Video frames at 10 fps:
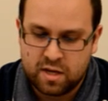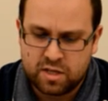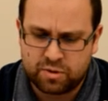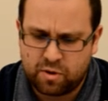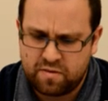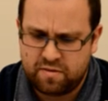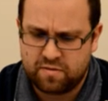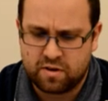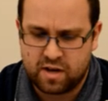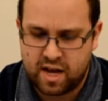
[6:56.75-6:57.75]
So what if you've
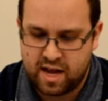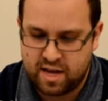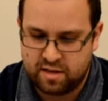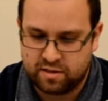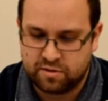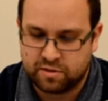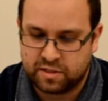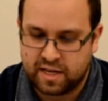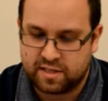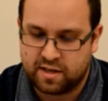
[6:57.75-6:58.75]
got a local
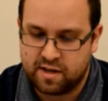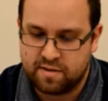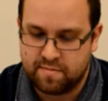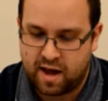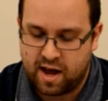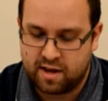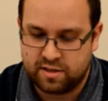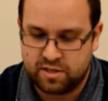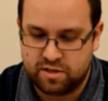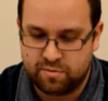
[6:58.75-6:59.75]
date time
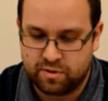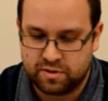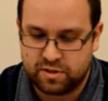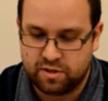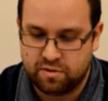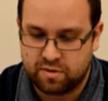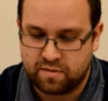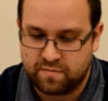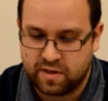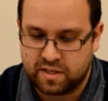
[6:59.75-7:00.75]
and you want to
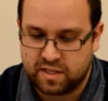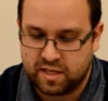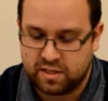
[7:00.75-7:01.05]
convert it